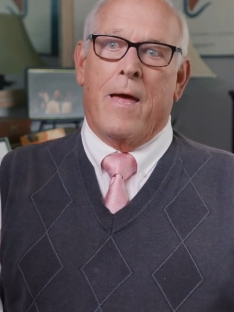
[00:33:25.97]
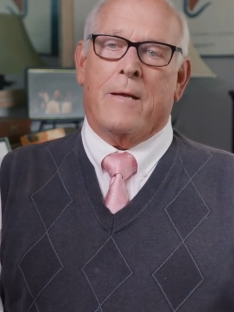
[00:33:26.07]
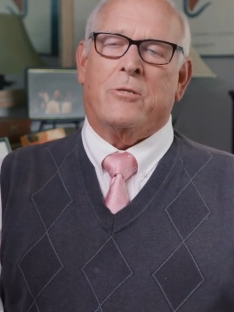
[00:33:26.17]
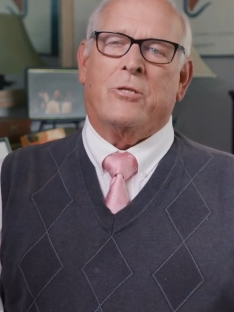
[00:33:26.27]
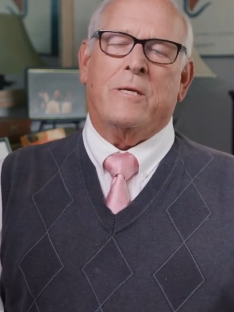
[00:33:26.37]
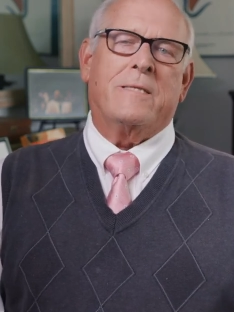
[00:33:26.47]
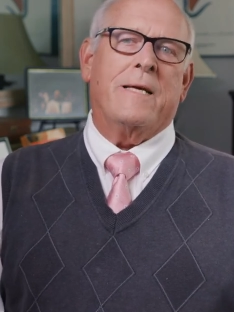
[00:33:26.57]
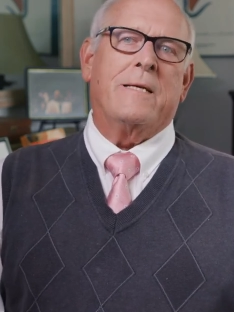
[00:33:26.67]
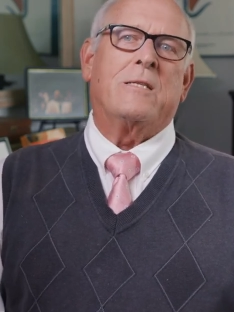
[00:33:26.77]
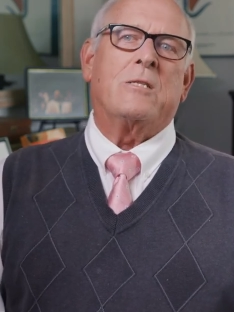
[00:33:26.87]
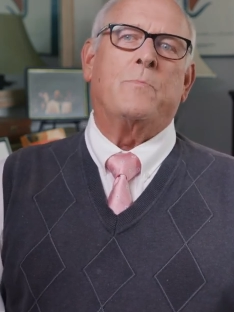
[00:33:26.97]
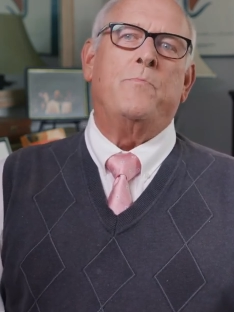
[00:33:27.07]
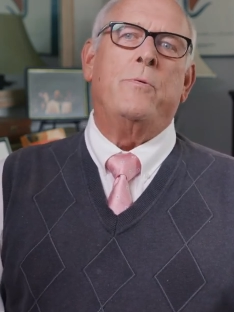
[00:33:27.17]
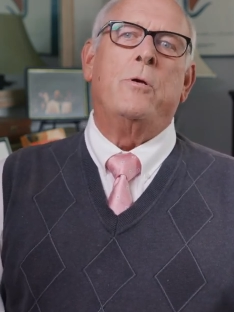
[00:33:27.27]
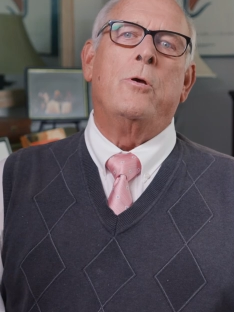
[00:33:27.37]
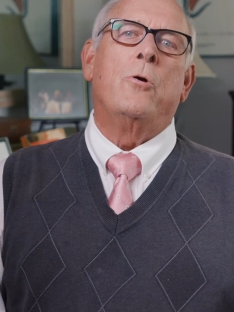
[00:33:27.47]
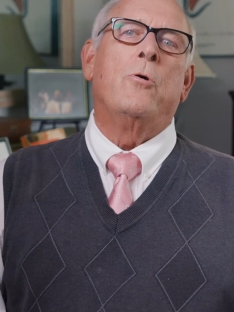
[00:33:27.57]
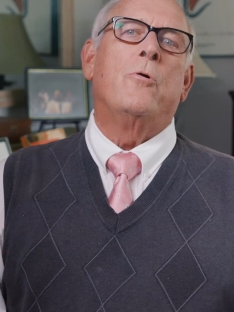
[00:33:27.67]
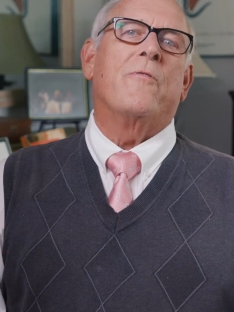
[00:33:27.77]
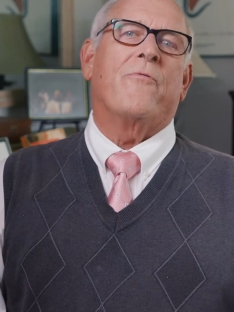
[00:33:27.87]
And she sings this
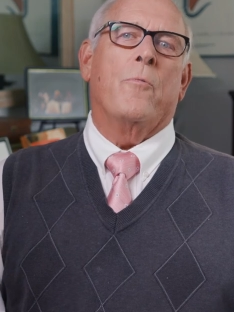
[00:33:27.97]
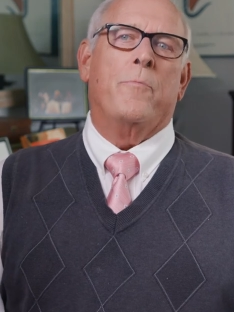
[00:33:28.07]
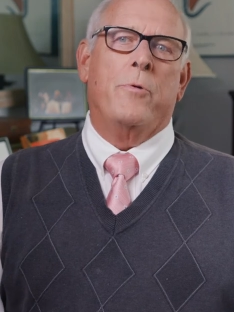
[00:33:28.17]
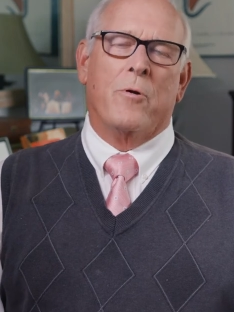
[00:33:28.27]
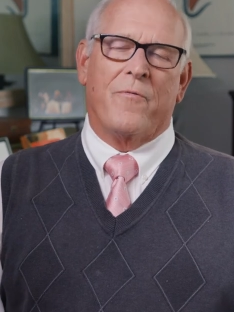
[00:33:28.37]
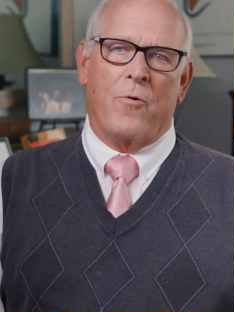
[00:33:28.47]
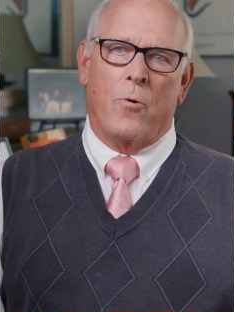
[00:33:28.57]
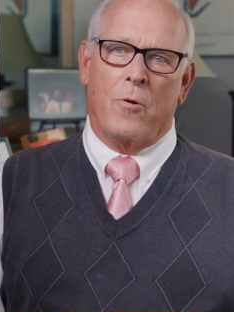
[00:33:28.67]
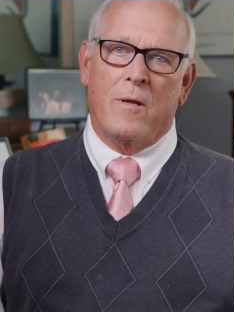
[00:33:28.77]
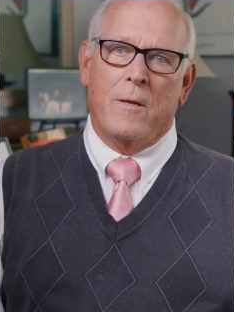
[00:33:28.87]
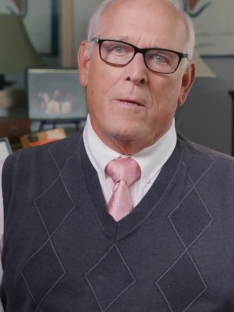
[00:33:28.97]
beautiful, beautiful,